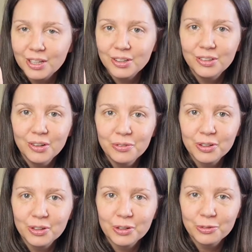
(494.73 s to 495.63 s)
I don't know if
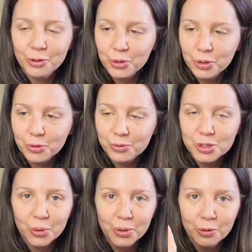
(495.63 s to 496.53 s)
I got a photo
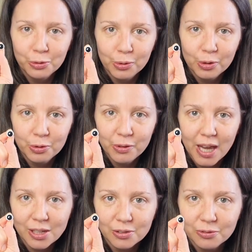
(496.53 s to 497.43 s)
showing the full effect